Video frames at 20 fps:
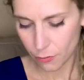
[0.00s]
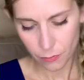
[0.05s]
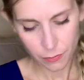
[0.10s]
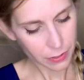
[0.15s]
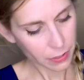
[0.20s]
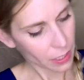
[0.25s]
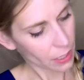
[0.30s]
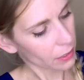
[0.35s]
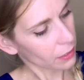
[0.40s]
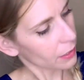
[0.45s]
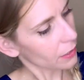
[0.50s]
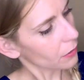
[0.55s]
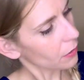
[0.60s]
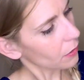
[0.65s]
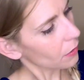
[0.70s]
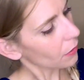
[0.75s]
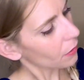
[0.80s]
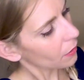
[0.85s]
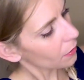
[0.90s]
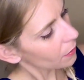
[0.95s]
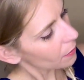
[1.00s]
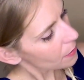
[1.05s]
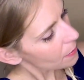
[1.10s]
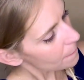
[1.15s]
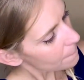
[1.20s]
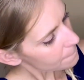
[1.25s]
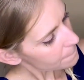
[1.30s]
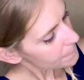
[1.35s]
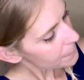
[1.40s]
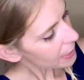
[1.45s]
with a little
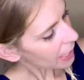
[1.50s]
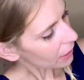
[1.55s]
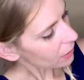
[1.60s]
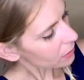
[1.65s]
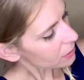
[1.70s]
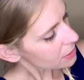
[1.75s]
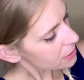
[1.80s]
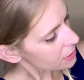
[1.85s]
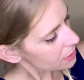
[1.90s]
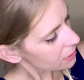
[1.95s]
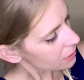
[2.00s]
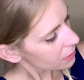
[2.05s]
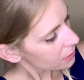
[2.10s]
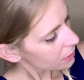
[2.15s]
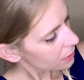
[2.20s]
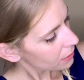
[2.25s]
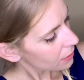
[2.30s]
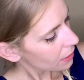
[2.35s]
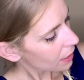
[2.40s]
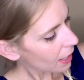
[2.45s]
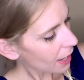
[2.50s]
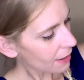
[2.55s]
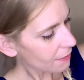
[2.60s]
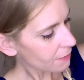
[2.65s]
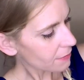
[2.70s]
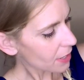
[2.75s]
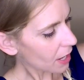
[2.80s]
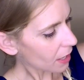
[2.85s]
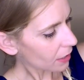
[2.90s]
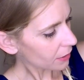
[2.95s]
belt. I
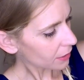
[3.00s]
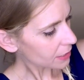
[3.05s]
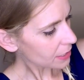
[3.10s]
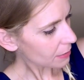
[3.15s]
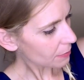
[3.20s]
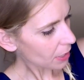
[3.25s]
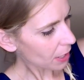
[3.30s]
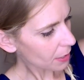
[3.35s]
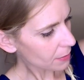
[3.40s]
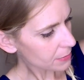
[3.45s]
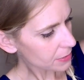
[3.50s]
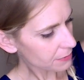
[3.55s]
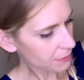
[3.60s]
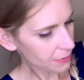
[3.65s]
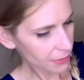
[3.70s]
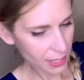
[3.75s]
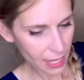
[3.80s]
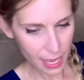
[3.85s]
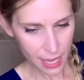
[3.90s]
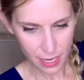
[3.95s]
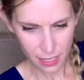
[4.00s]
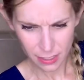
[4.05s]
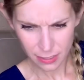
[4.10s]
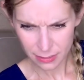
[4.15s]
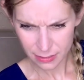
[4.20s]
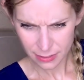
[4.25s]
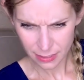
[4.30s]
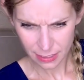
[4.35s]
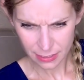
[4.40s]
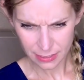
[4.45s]
have not looked up comps for that.
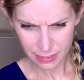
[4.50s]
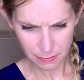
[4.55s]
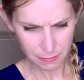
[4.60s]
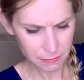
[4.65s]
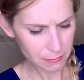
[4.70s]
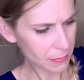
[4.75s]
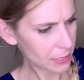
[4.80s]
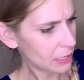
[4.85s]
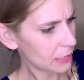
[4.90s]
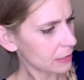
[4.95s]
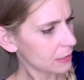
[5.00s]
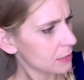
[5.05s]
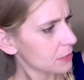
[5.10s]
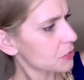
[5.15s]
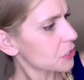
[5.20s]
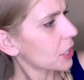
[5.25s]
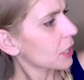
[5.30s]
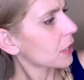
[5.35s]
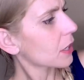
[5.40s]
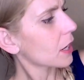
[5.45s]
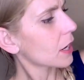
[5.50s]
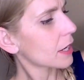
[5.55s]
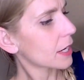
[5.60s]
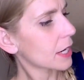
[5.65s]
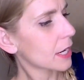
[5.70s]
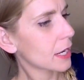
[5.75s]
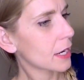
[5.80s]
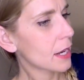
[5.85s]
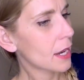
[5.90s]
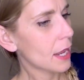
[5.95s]
It's got some bins junk on
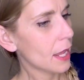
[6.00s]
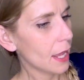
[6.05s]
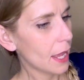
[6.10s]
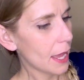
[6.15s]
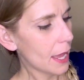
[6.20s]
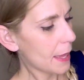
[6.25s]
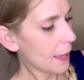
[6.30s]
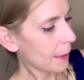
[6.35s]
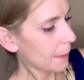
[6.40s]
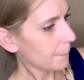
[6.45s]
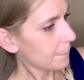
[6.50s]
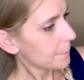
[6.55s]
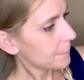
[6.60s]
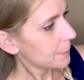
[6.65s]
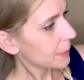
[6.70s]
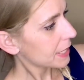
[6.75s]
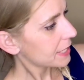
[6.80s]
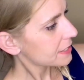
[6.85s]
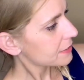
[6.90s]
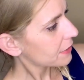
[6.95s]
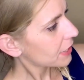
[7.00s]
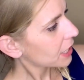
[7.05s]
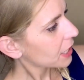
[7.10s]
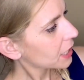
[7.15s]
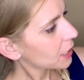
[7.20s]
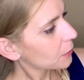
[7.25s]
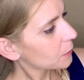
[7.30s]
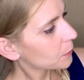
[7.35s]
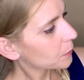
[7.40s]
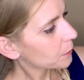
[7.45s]
it, um, but it's very
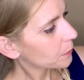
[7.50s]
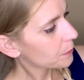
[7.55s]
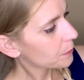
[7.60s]
cute.